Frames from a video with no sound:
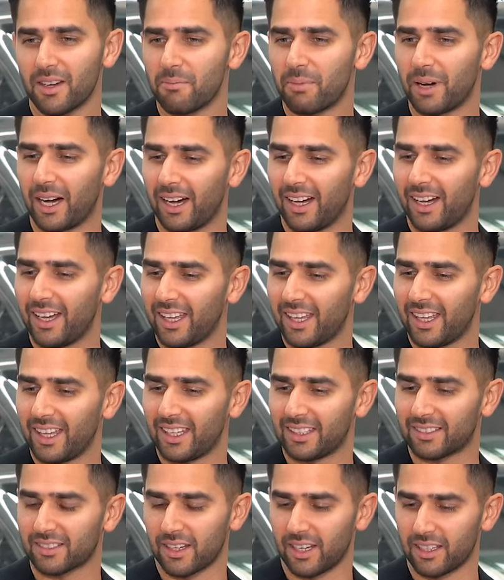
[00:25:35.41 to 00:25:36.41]
But
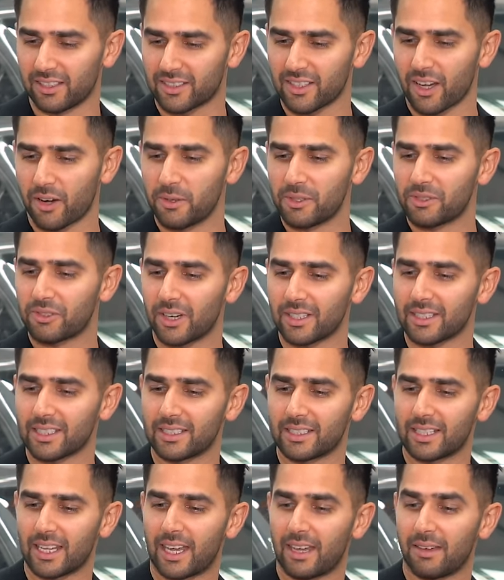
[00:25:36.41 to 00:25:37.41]
it's so
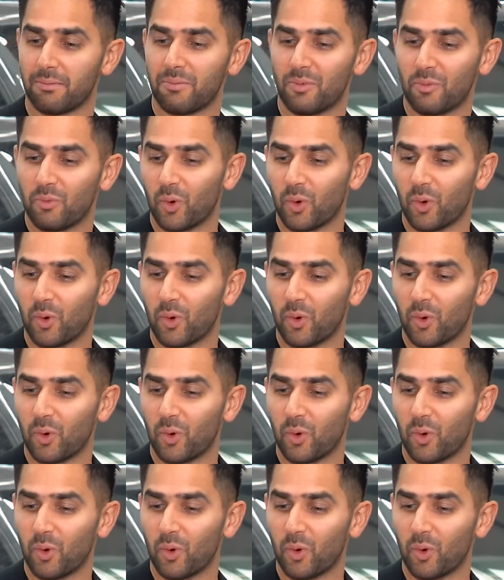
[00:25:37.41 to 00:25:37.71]
interesting to hear